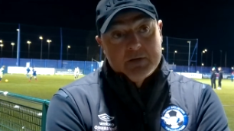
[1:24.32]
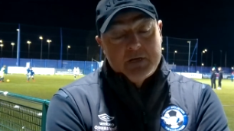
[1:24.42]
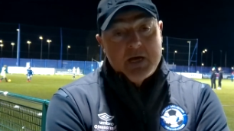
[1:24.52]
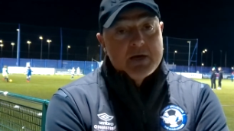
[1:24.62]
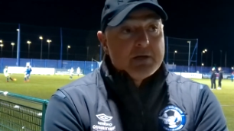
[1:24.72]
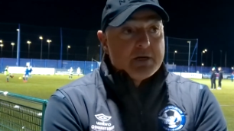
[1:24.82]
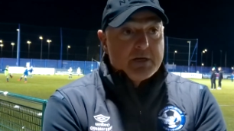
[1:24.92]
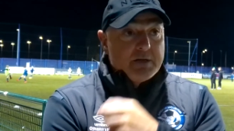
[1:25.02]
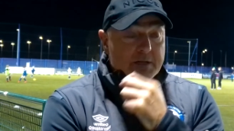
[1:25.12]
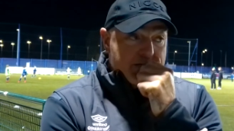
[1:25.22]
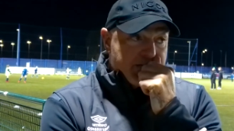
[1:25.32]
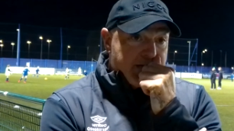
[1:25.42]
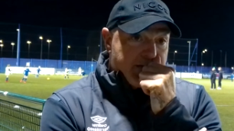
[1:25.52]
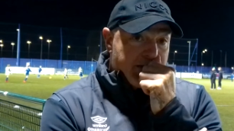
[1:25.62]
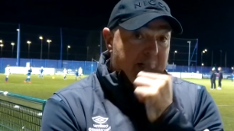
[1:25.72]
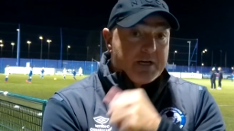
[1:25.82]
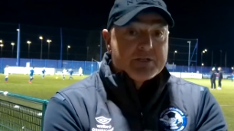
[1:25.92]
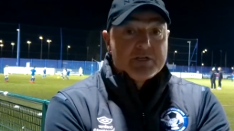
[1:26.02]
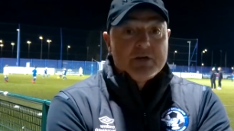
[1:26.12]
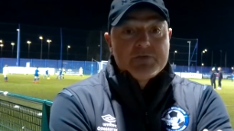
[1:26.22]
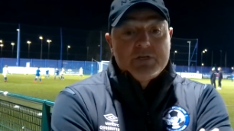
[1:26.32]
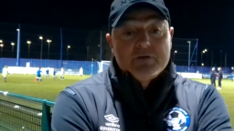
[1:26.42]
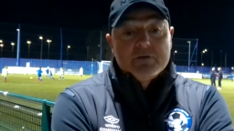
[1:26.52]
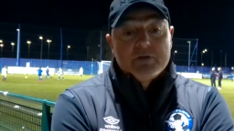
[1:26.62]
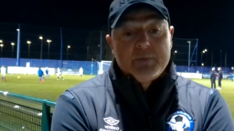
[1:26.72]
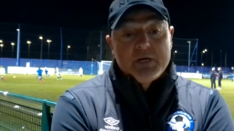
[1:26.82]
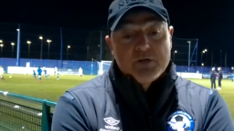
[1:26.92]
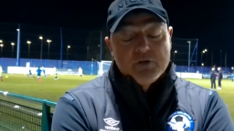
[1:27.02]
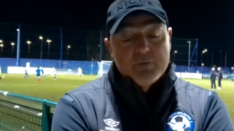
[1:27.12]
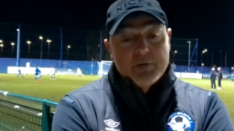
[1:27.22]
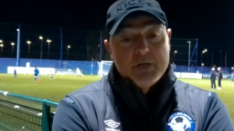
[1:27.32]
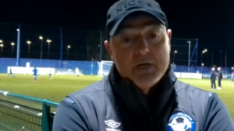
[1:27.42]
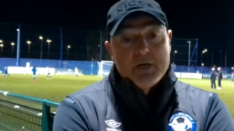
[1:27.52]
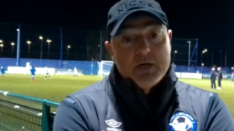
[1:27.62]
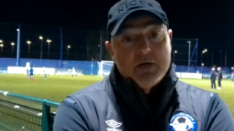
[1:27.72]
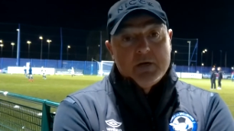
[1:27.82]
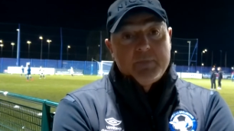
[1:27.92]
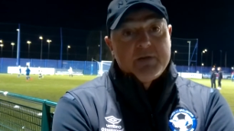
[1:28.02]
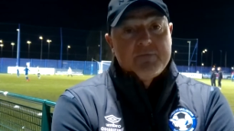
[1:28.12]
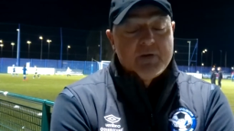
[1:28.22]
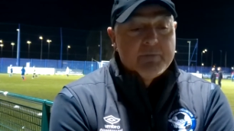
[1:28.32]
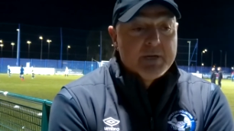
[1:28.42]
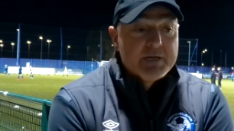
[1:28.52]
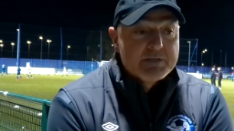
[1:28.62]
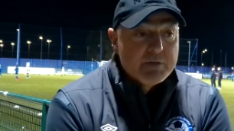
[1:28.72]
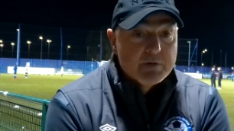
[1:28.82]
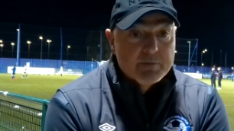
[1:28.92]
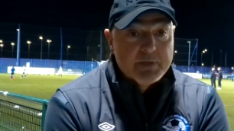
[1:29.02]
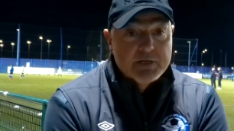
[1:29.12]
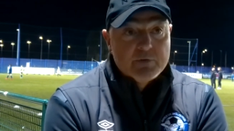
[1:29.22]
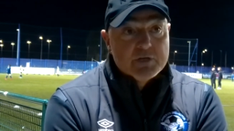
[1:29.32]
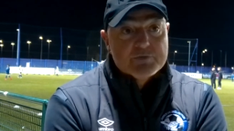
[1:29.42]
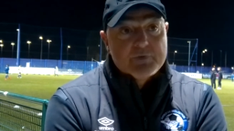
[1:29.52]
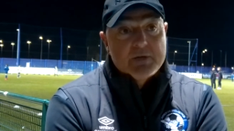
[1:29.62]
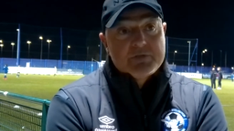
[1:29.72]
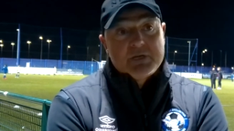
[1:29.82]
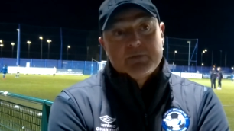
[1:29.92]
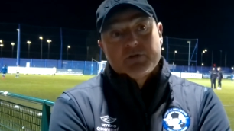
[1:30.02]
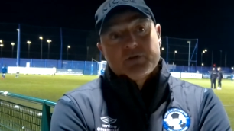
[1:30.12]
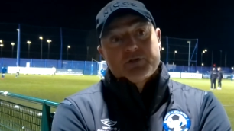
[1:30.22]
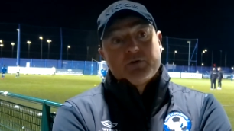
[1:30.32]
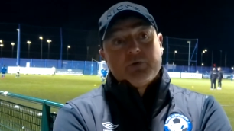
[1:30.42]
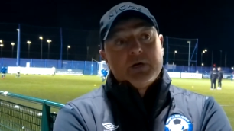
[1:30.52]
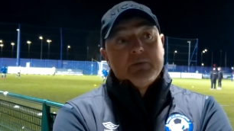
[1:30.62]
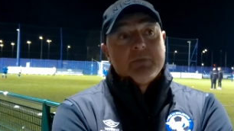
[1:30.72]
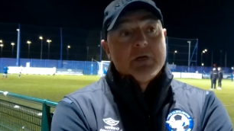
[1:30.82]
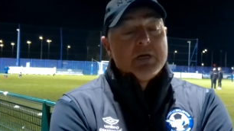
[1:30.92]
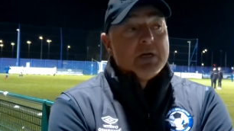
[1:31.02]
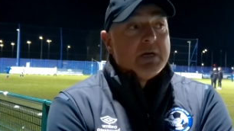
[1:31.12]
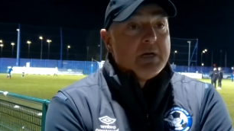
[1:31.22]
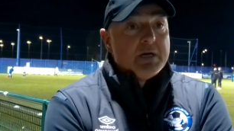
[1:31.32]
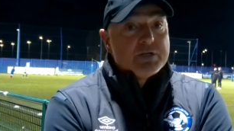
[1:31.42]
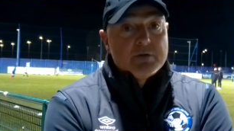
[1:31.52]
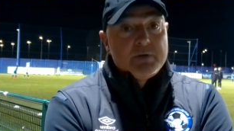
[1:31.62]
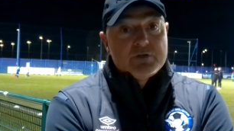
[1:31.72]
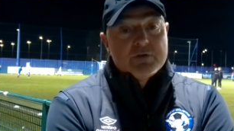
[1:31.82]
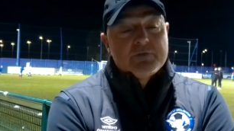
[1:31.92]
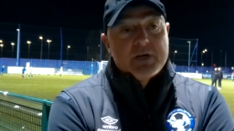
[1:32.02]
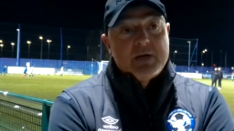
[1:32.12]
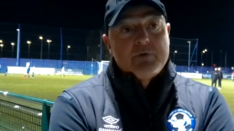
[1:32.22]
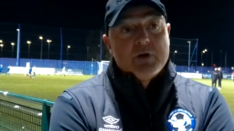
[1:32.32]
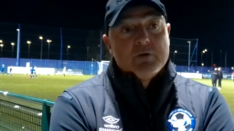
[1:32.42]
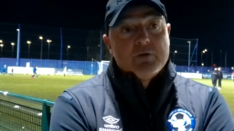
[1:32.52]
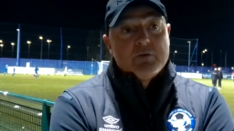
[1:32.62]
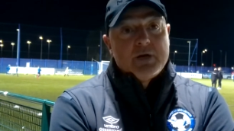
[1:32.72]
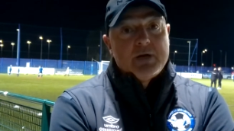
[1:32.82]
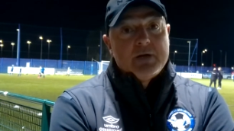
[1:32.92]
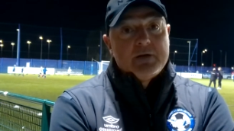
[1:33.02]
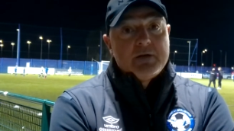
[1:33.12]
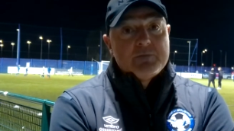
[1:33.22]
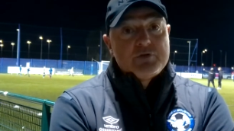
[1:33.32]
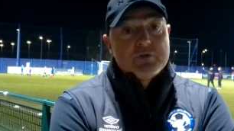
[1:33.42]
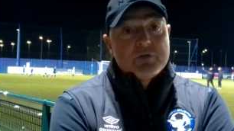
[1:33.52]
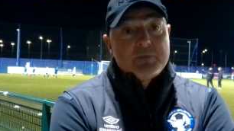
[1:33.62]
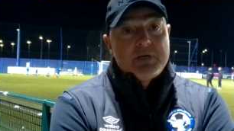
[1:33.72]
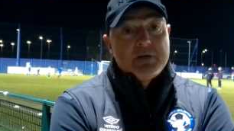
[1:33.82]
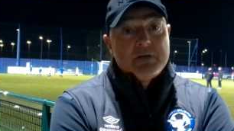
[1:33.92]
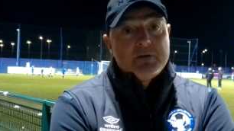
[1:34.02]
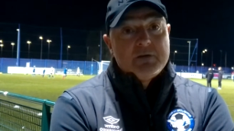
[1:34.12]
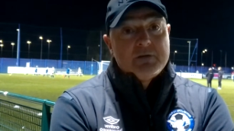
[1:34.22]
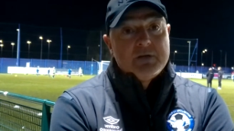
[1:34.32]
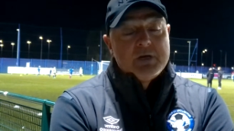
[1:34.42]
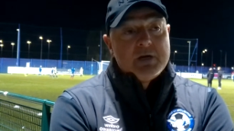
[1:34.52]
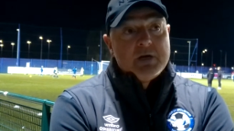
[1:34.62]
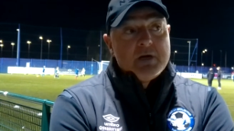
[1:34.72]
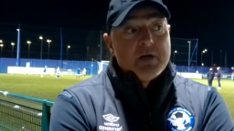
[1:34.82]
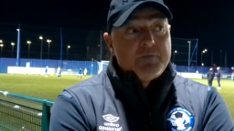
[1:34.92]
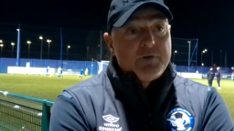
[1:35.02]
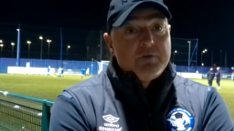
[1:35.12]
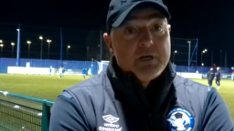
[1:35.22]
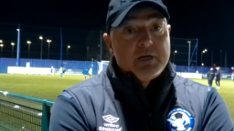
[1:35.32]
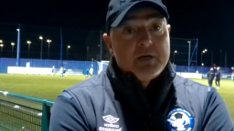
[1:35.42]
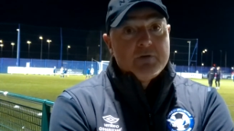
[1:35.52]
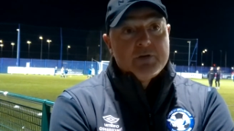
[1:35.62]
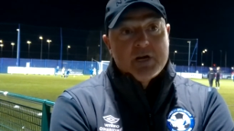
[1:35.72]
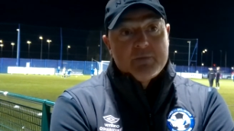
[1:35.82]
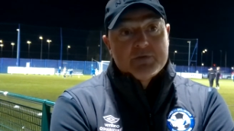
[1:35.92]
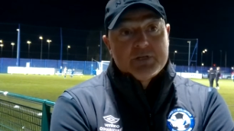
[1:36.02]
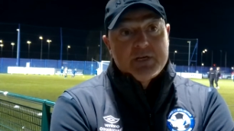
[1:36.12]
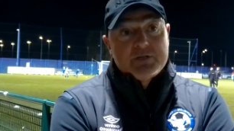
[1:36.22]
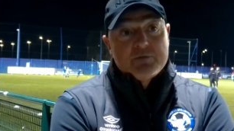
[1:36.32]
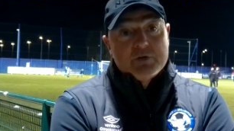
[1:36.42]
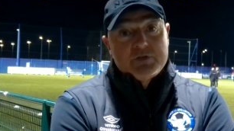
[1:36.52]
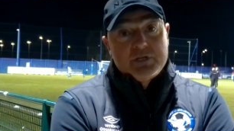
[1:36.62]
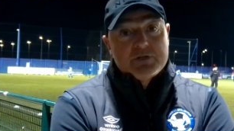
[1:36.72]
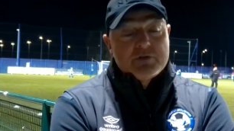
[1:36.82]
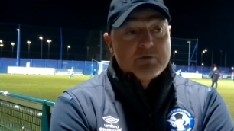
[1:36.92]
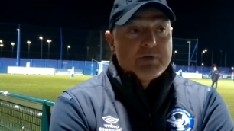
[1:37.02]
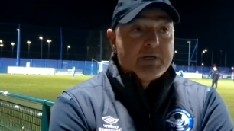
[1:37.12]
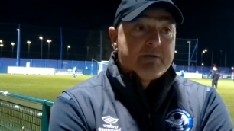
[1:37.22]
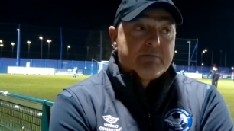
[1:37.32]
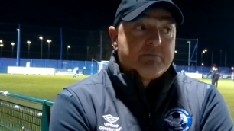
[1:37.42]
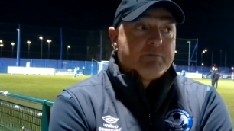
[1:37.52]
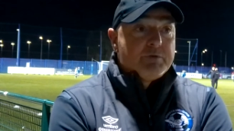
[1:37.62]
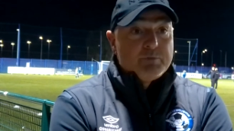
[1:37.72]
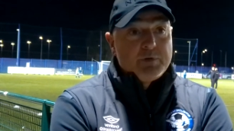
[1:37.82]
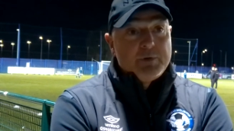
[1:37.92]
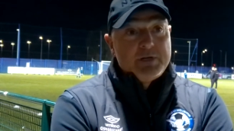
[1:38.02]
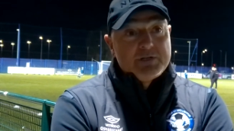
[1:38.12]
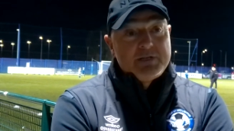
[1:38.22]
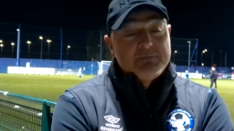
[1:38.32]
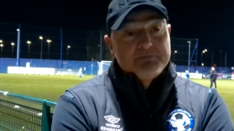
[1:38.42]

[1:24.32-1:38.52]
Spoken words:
Yeah, like I say, they're like ourselves, you know, they're a big club, a big fan base. They want to be in the Welsh Prem, same as us. So it's going to be a tough game, we all know that, and I'm sure there'll be a few there. I know the cameras are there to watch it, so we'll wait and see.